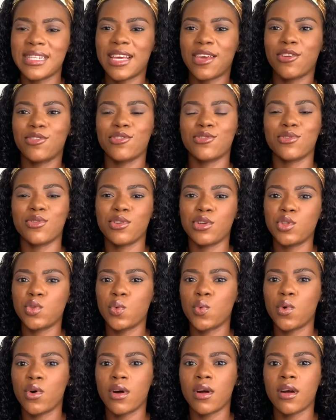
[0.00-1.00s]
you're just going to
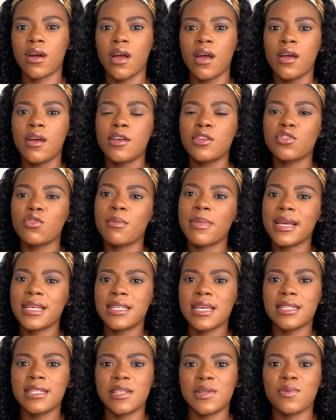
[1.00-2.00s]
work. So my
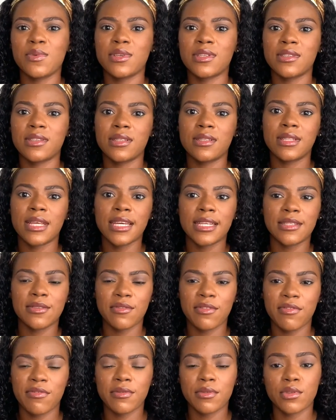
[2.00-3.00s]
setting was 8
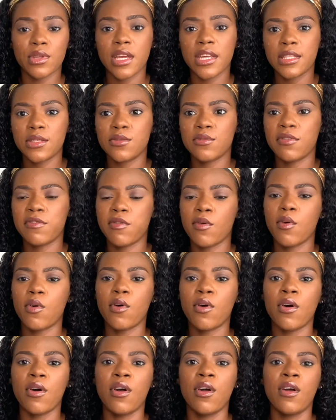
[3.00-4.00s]
to
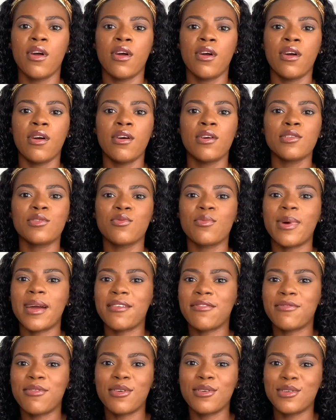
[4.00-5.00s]
4. So by
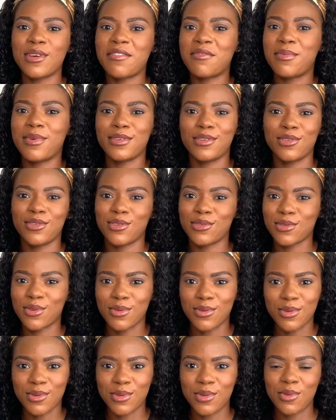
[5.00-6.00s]
4, everybody just
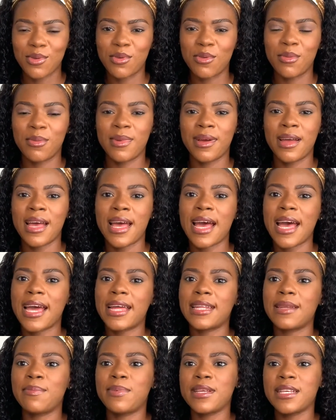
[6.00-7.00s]
goes home.
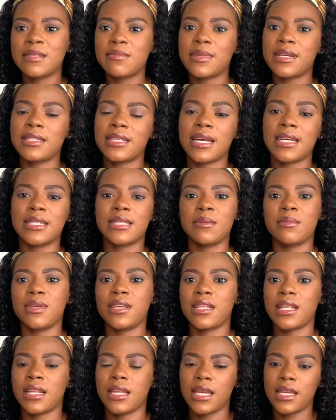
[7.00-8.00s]
And placement has to be
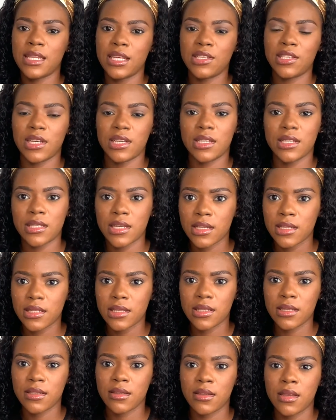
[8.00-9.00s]
in an NHS
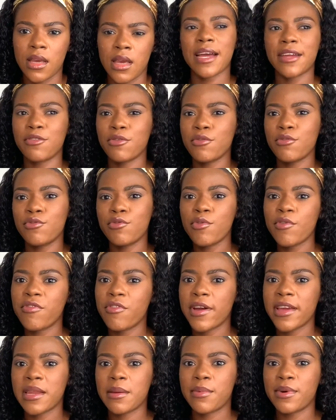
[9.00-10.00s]
setting. I don't know for
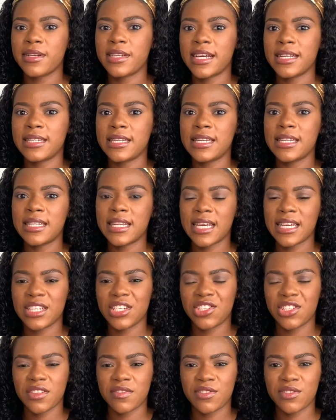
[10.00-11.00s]
anybody that did night
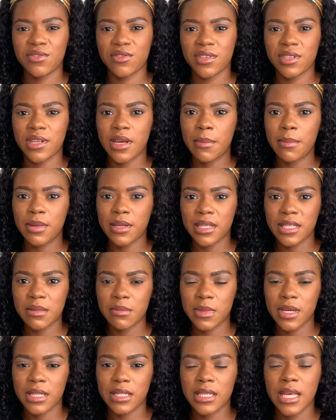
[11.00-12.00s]
shifts during their
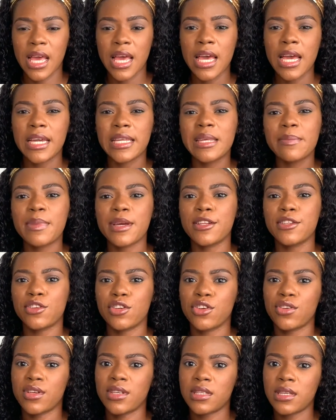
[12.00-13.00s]
placement. It depends on
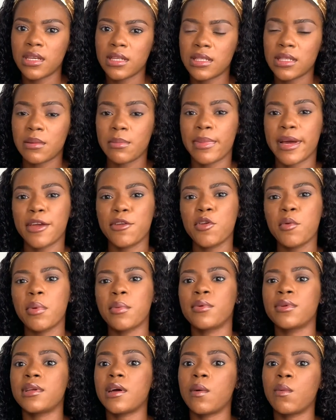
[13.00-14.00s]
your setting. But I know
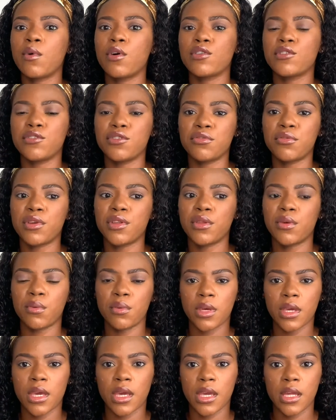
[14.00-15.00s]
people that worked during the
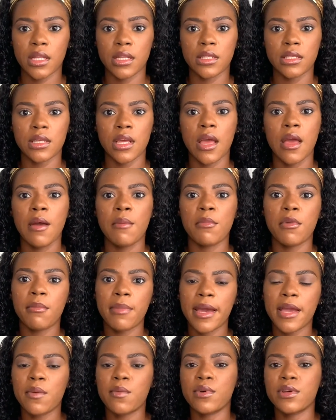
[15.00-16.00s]
weekends. But
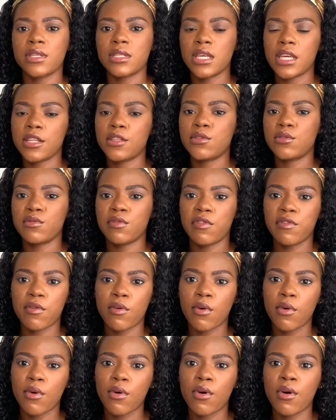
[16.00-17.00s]
mine was 8 to
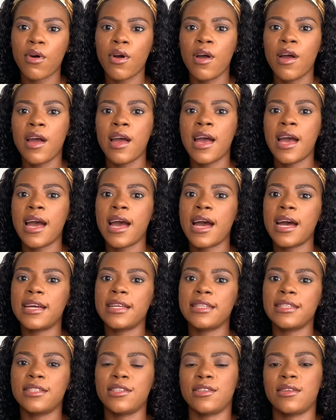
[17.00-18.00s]
4.
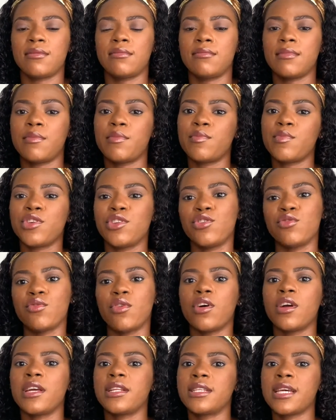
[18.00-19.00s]
And you
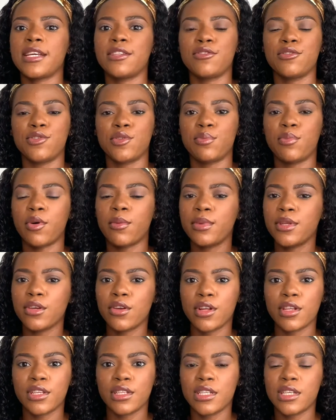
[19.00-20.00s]
are entitled to public
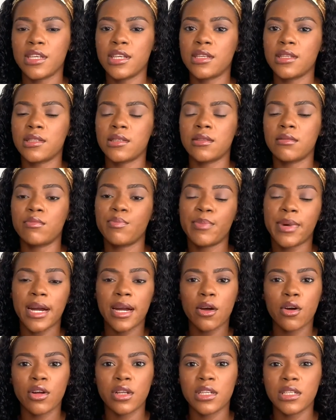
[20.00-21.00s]
holidays,
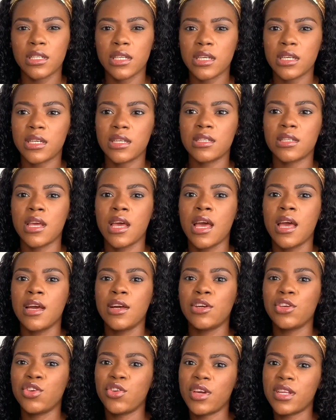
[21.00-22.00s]
bank holidays.
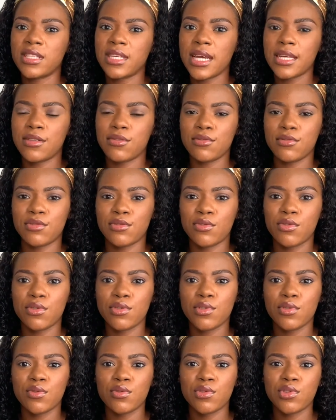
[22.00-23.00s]
You're entitled to
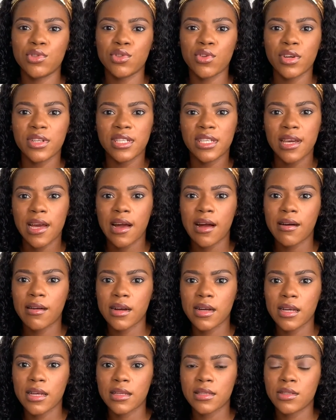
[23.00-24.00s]
also study
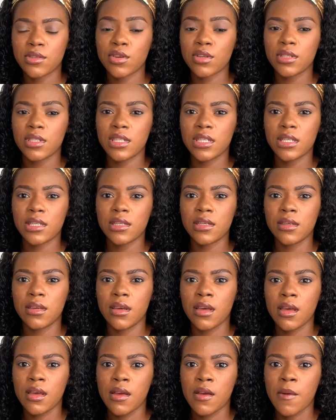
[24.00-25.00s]
hours, study
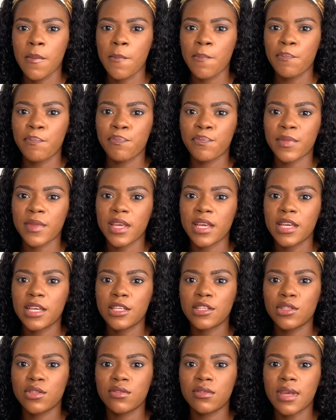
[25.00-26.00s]
is
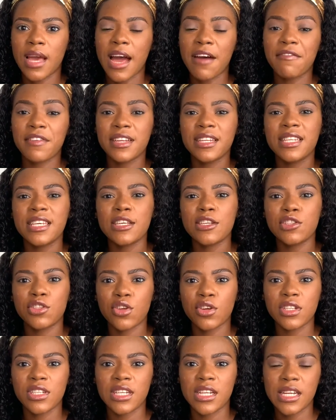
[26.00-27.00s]
half a day
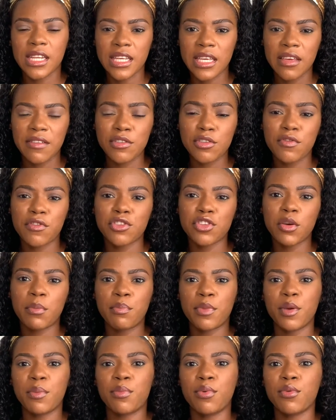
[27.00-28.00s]
study leave. So for some
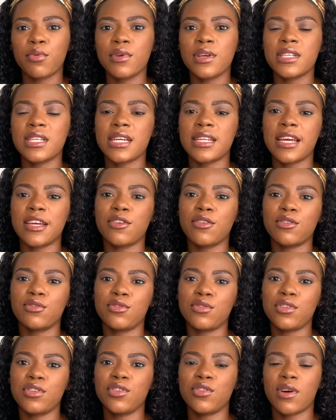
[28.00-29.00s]
people, it's either you're
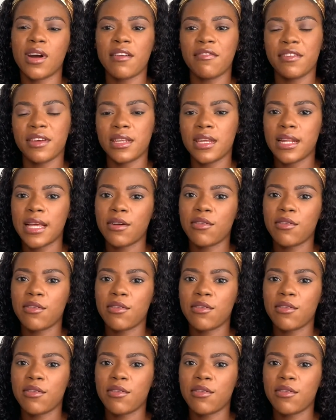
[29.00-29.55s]
doing your half a day, like on